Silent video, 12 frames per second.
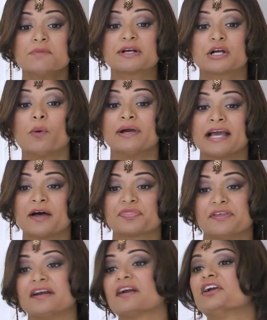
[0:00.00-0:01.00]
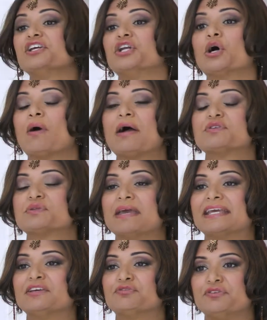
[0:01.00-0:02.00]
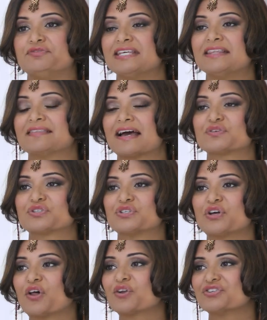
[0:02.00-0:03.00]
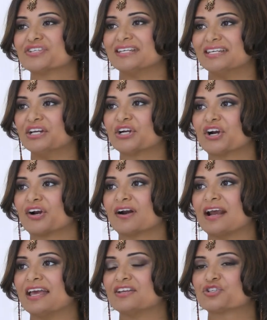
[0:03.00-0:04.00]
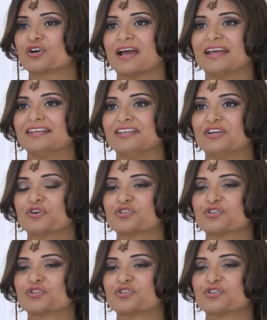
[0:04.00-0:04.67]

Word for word: But going out there, I was making $15,000 a year and trying